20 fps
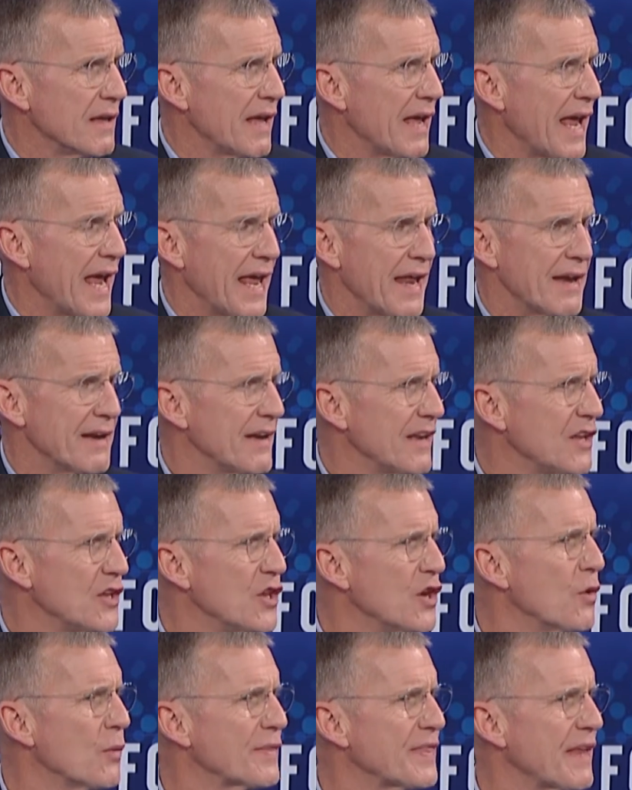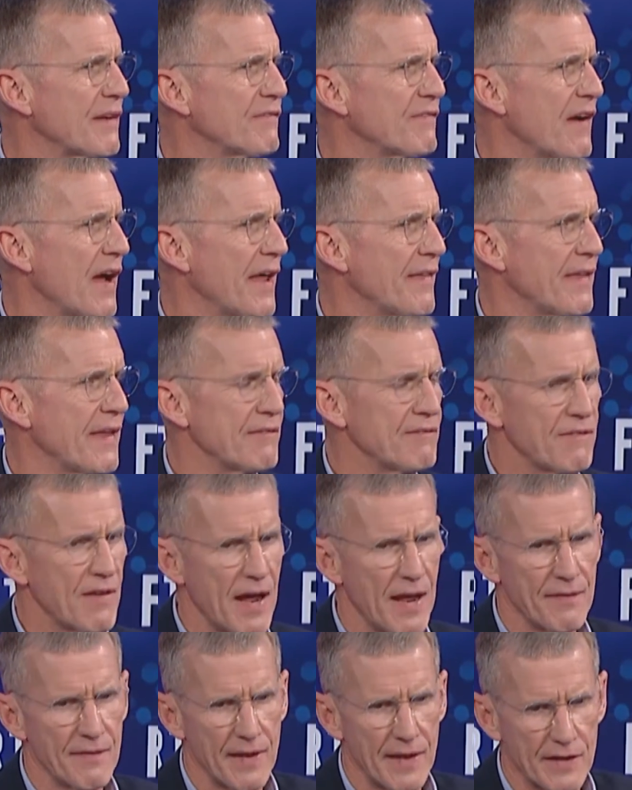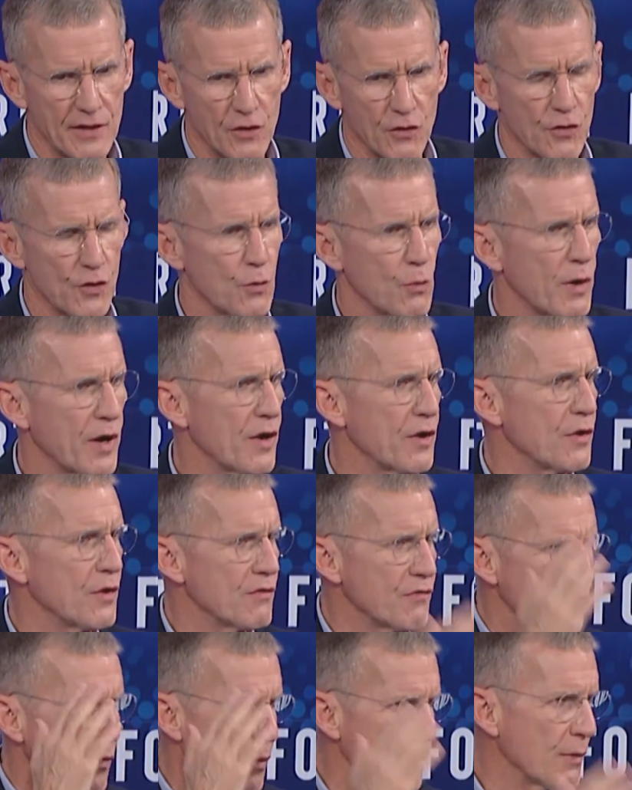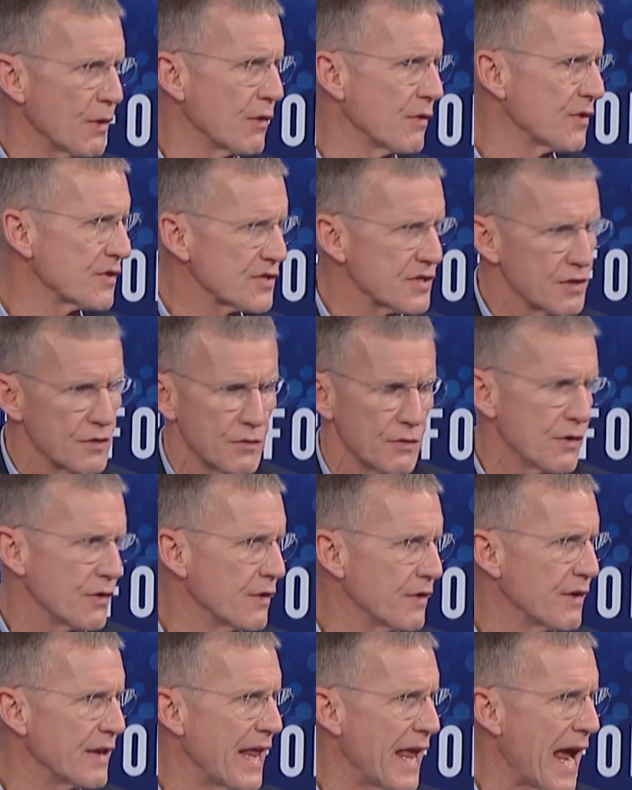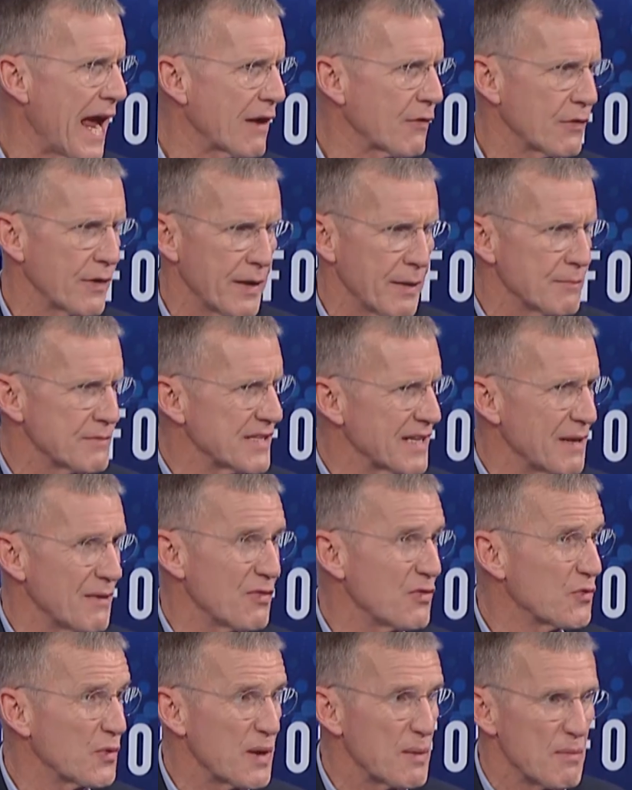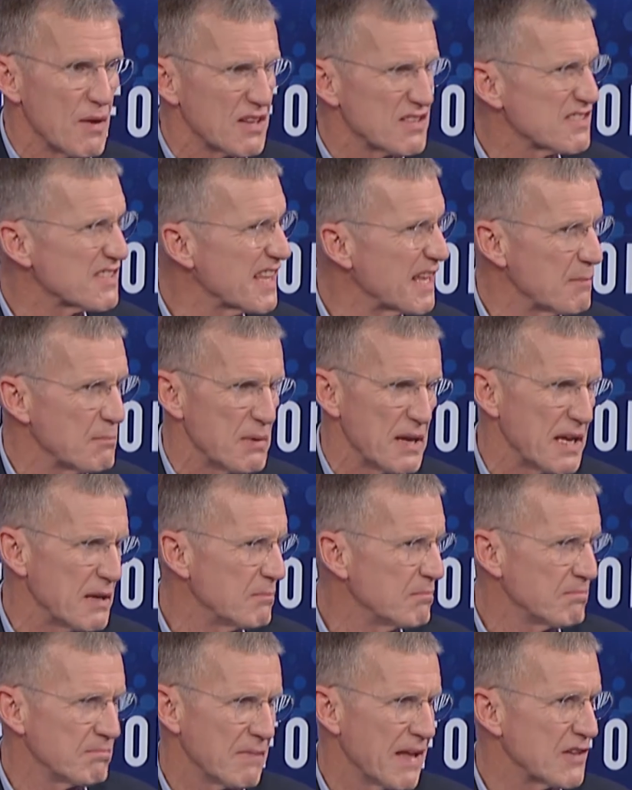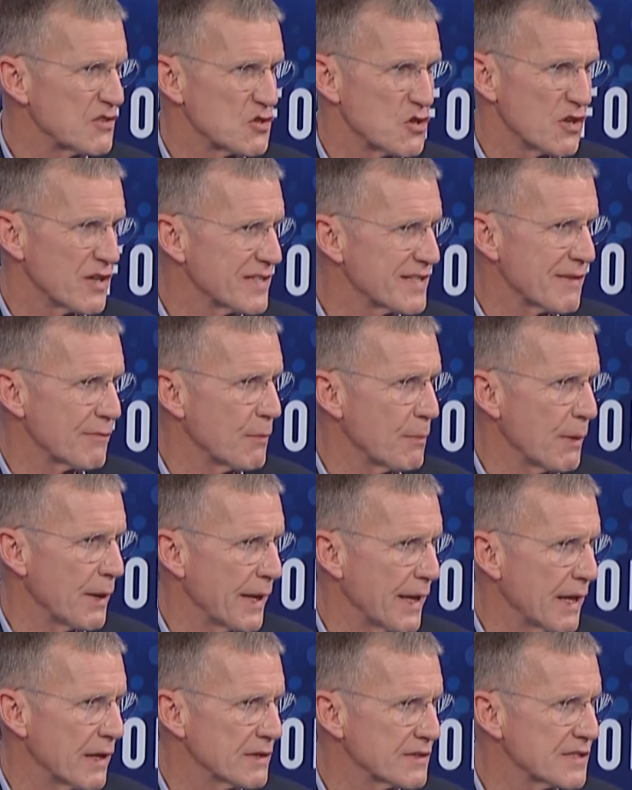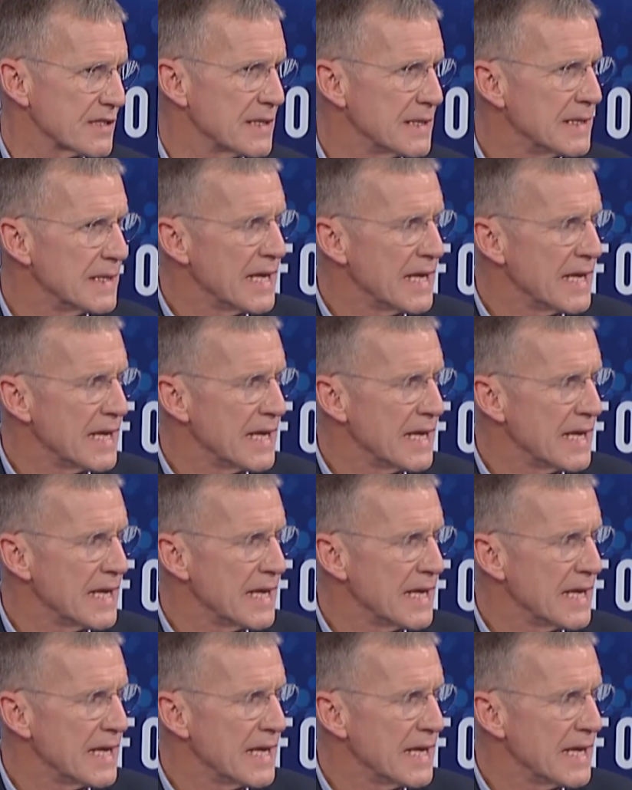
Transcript: and you know what they'd find? They'd find they'd learn to wear a uniform, learn to salute, learn the acronyms, and in three months they'd be as good as everybody else.